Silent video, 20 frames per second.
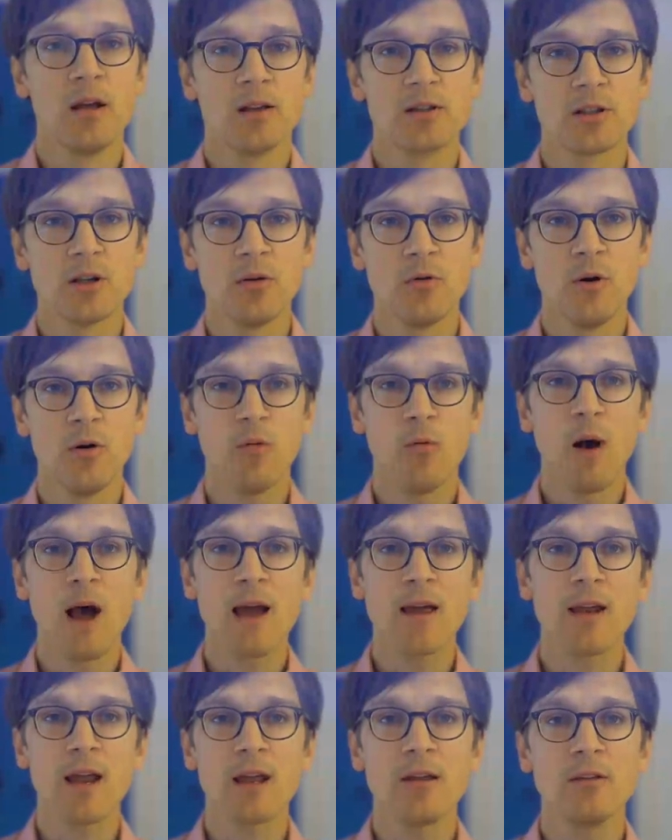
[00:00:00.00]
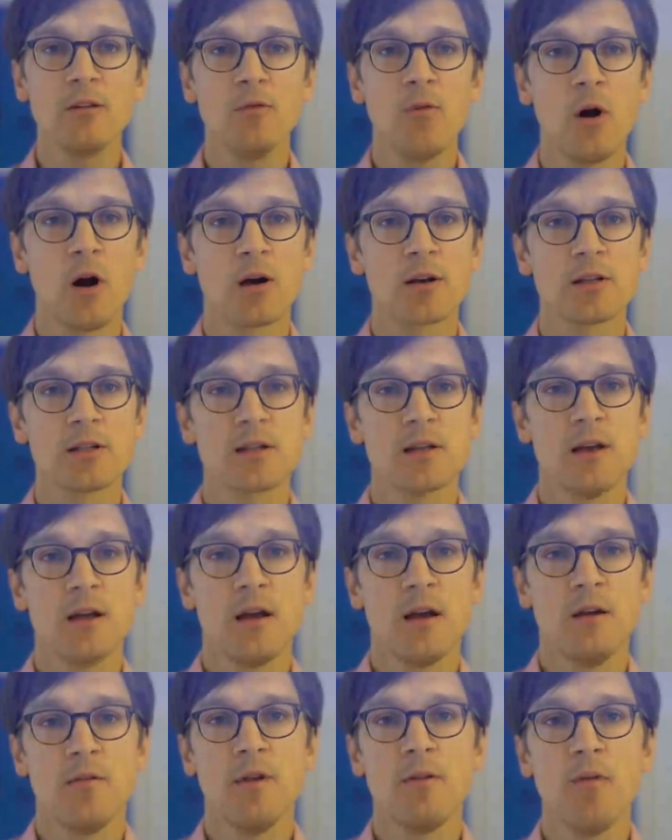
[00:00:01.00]
So why random walks?
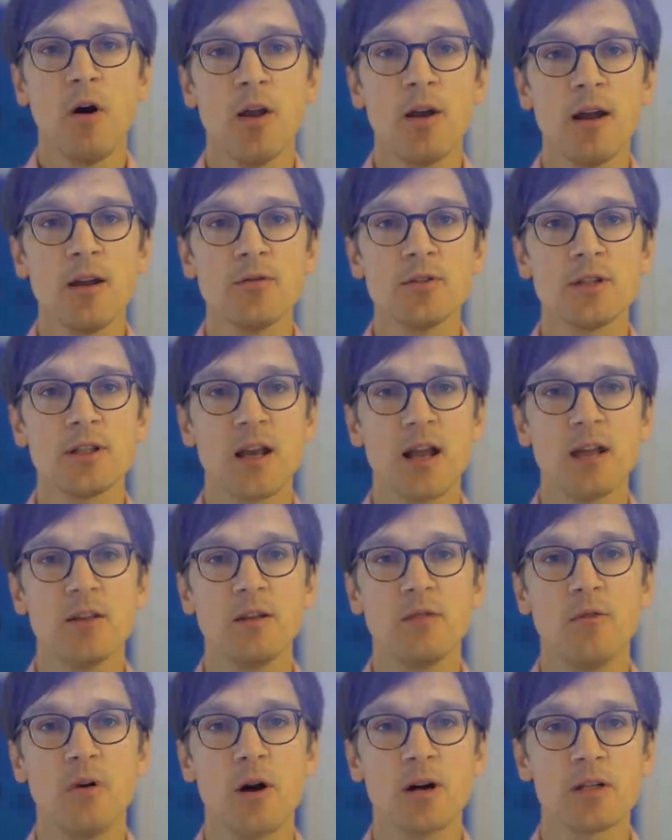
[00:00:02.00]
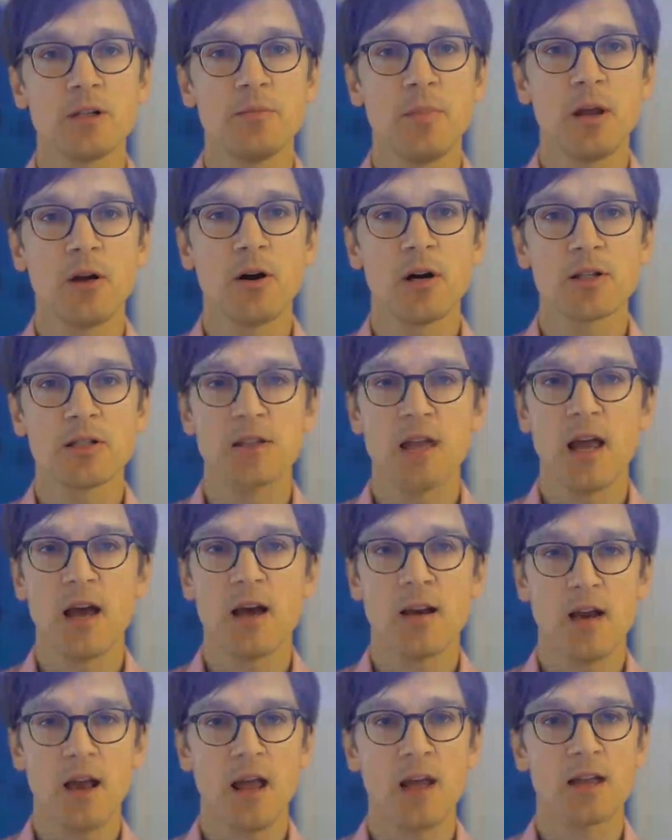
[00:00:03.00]
We want to use random walks because they
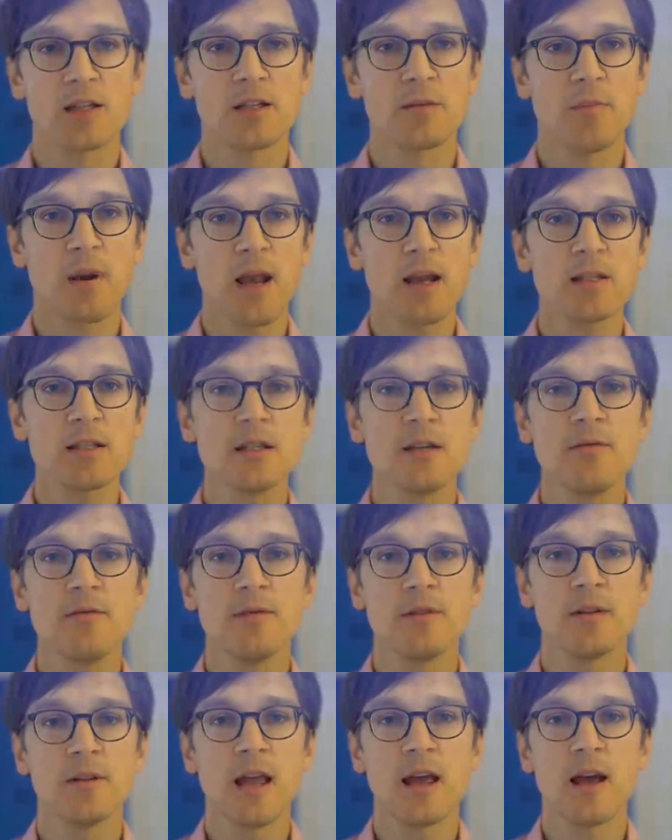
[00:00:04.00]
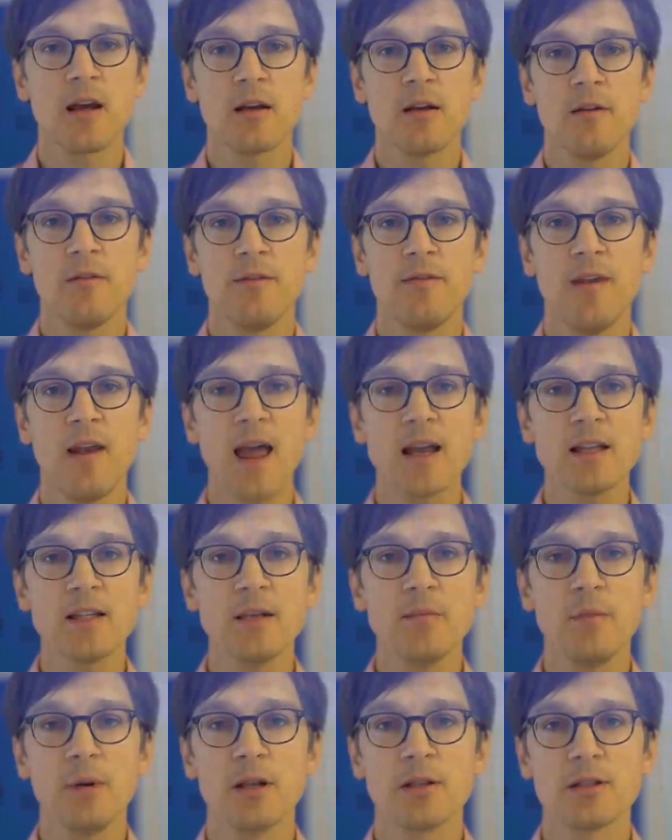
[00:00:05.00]
are expressive, they are
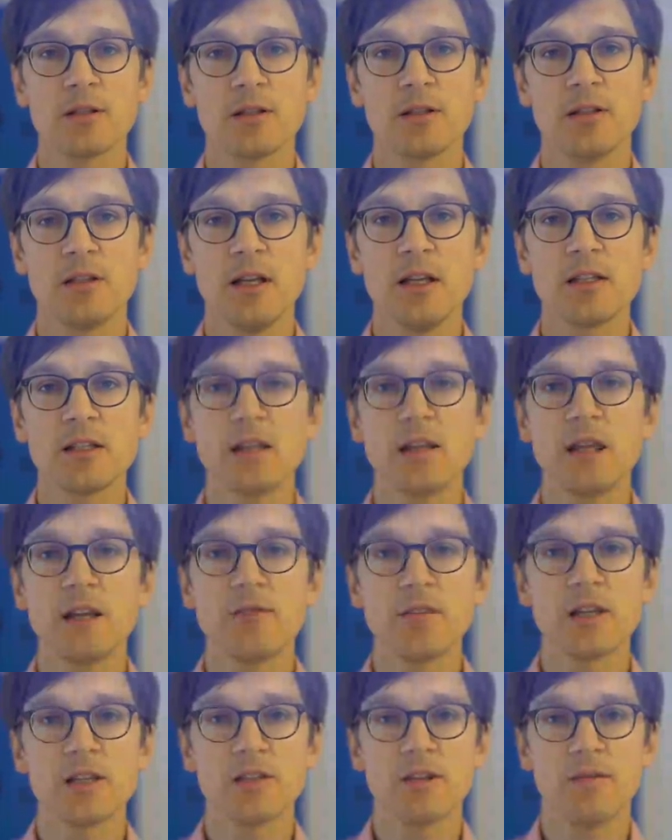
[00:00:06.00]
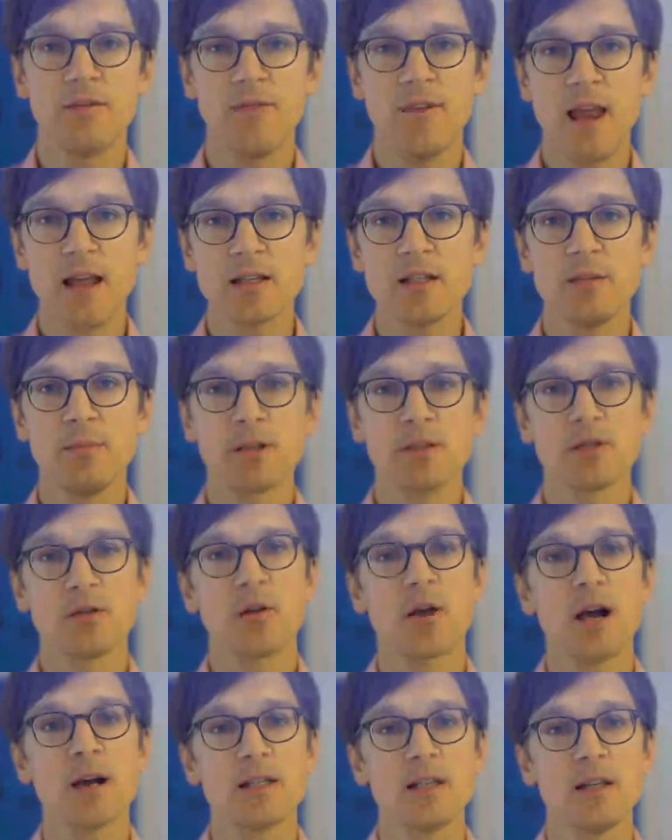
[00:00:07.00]
flexible, it gives us a flexible
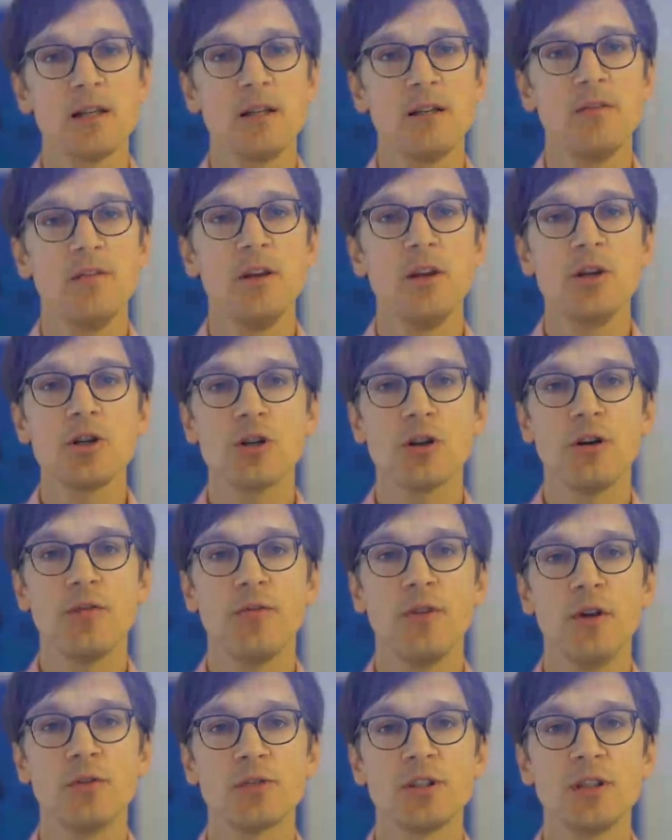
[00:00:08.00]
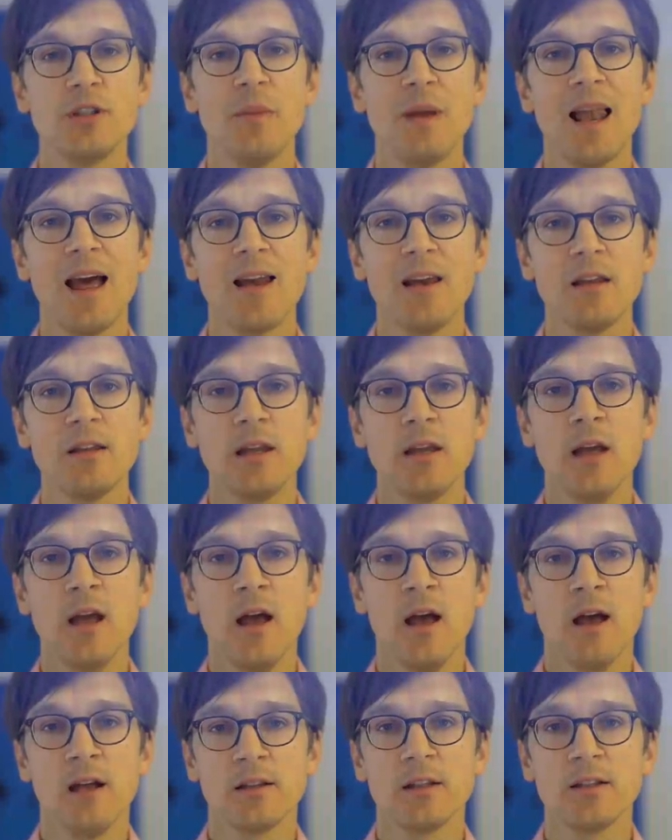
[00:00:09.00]
stochastic definition of node similarity
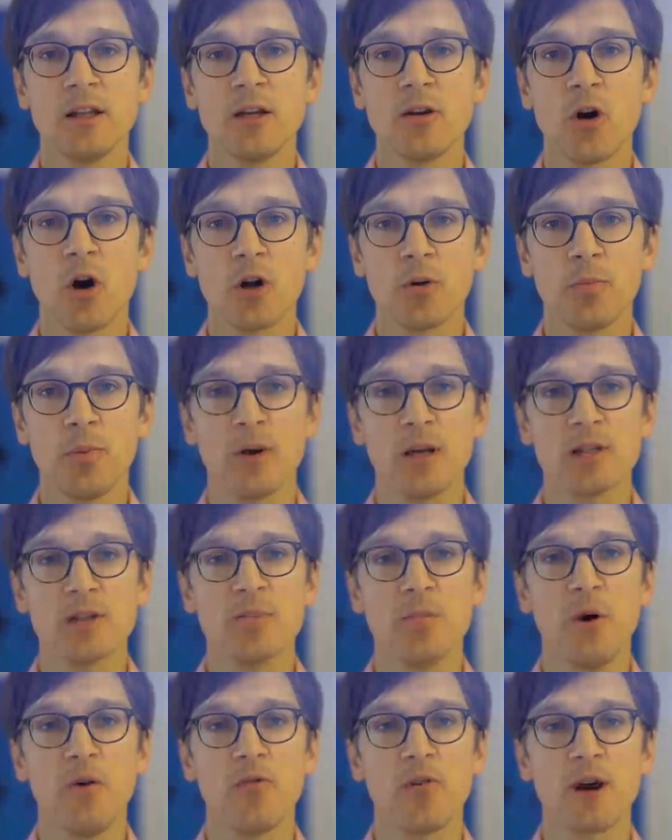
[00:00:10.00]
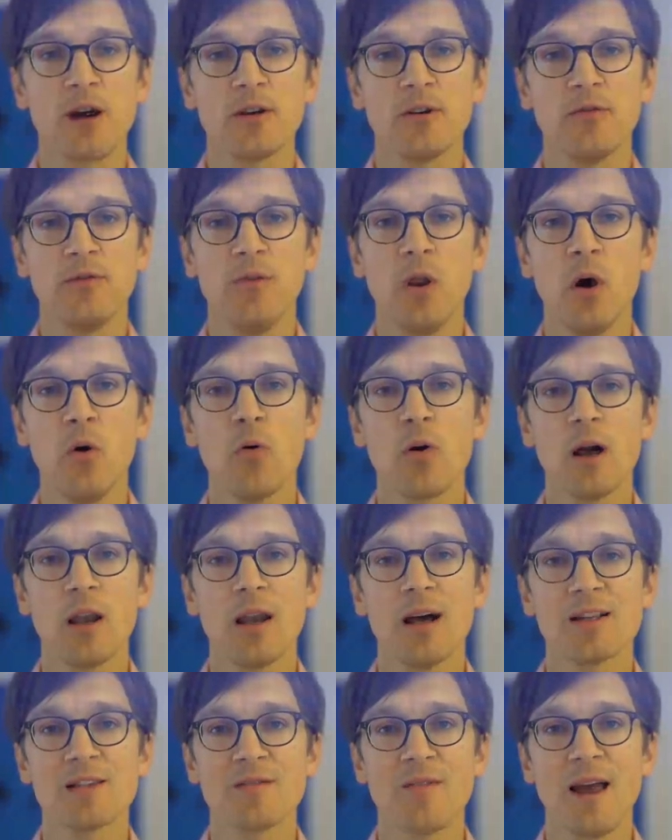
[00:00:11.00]
that incorporates both kind of local
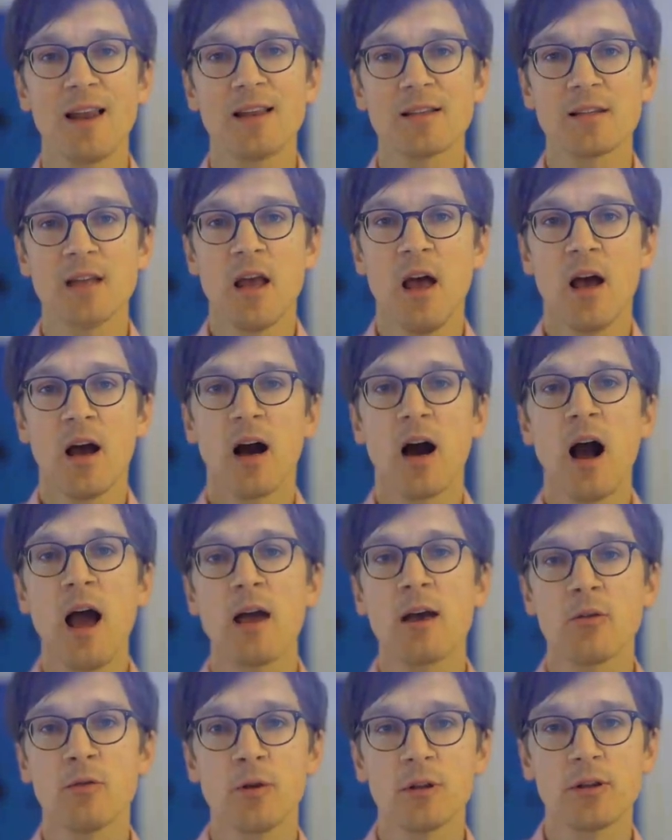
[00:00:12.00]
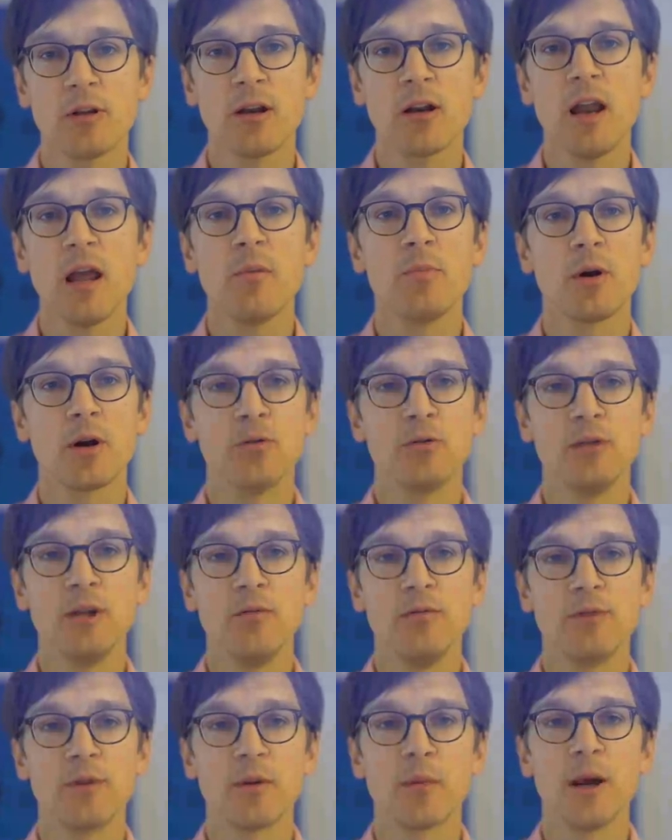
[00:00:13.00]
as well as higher order neighborhood
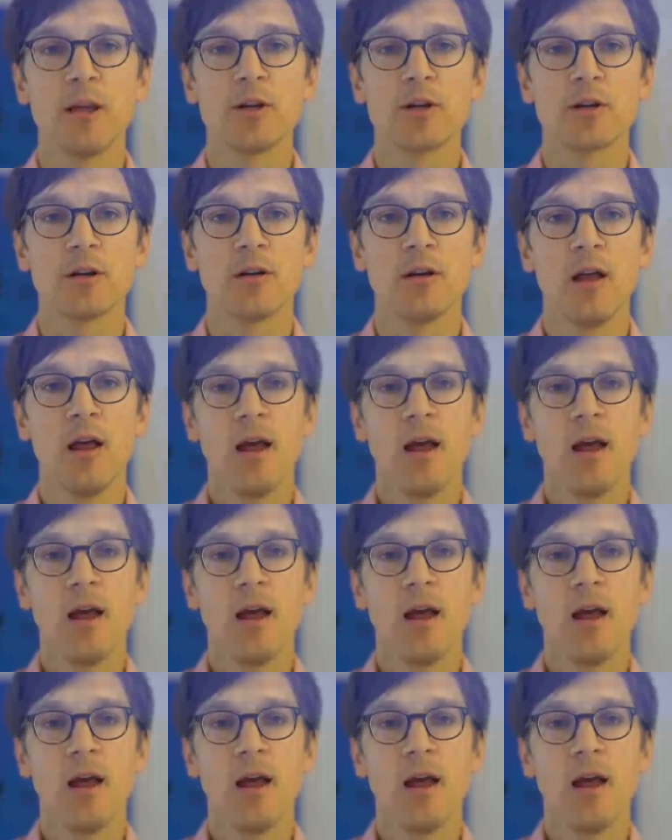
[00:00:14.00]
information,